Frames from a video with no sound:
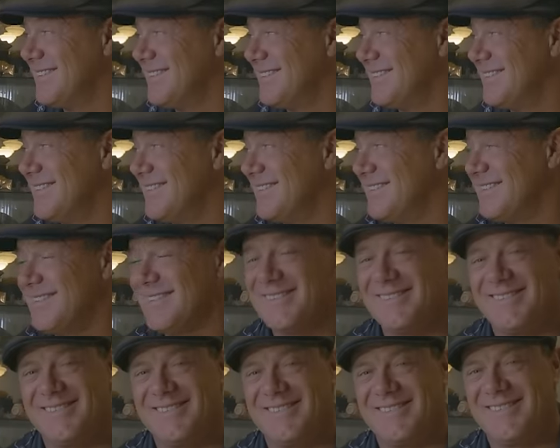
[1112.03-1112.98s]

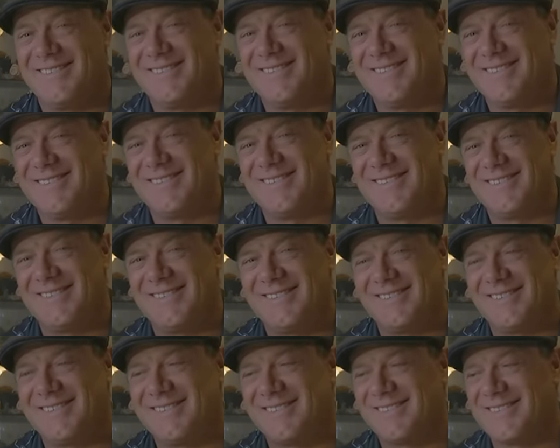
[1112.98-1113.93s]

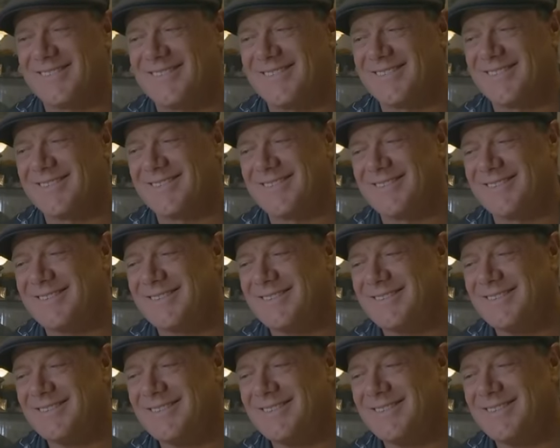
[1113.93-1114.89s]

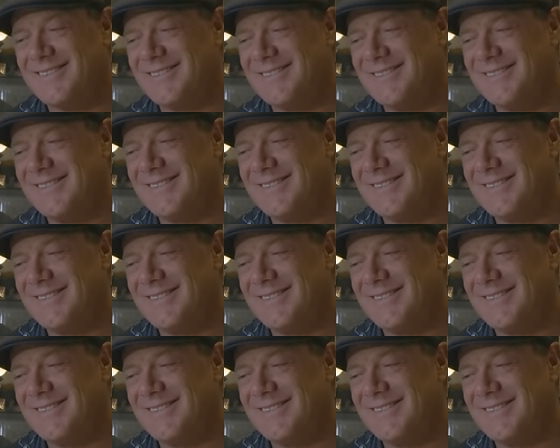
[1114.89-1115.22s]
This person isn't speaking.